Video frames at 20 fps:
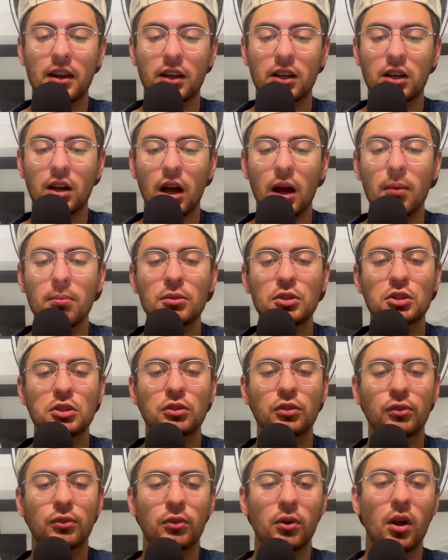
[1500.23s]
comes
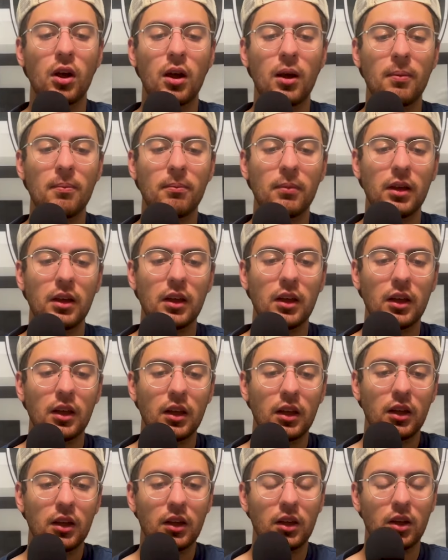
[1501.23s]
from,
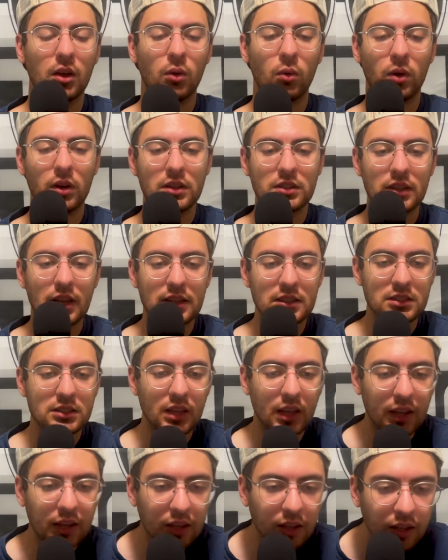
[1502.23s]
what does that
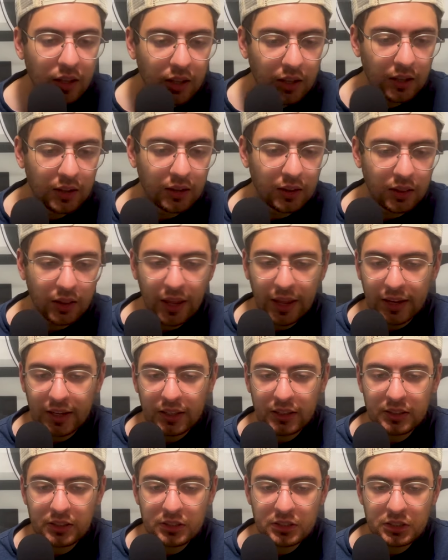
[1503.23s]
say?
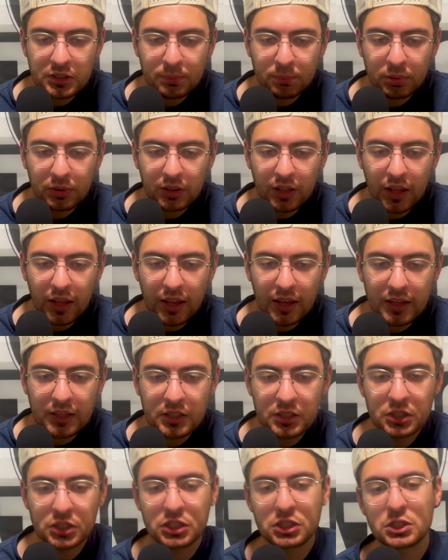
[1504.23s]
Lex Play
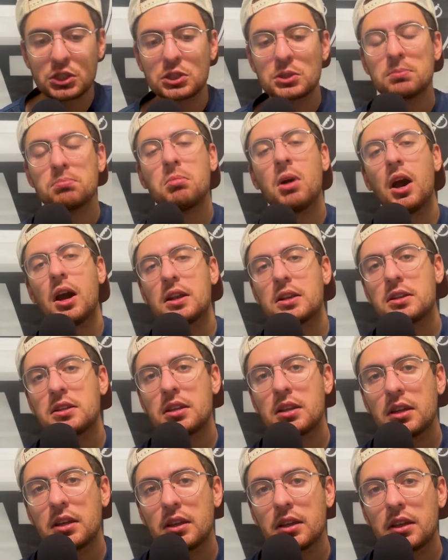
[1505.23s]
Smut.
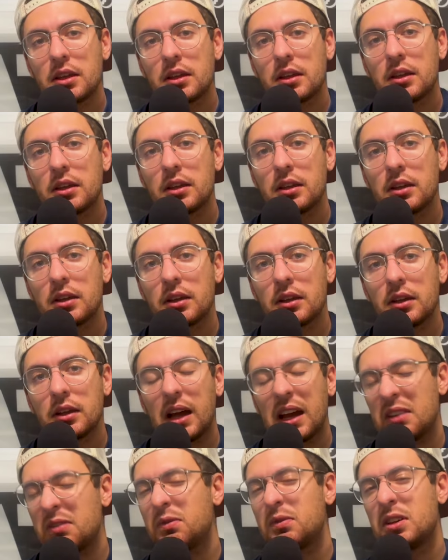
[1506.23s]
I
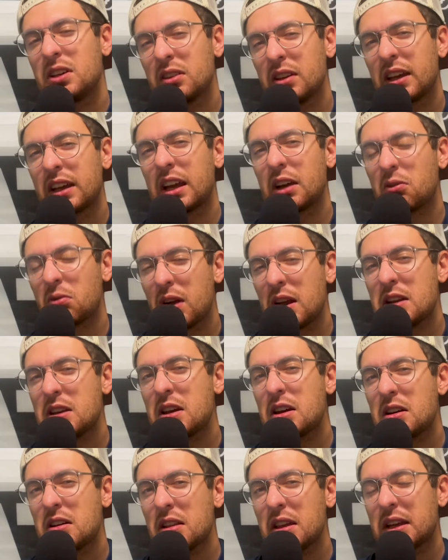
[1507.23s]
feel like I read
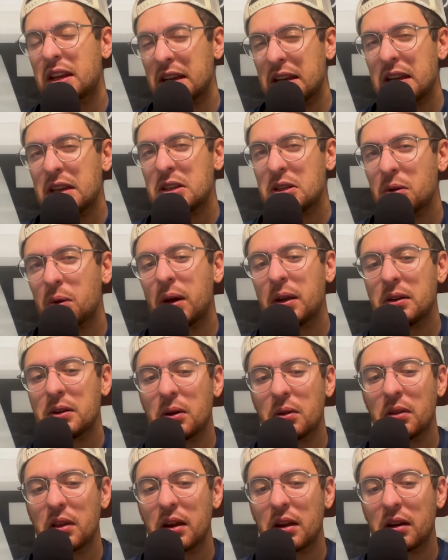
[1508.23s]
like an innuendo
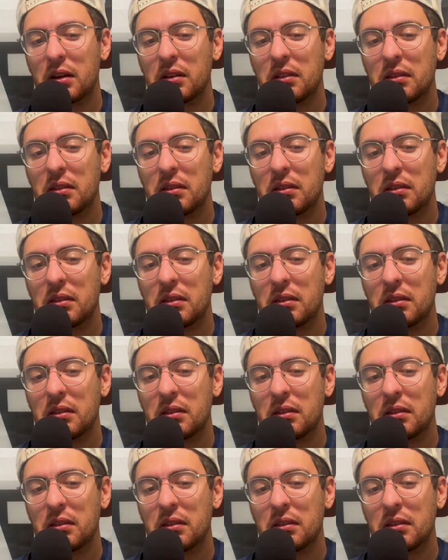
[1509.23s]
there.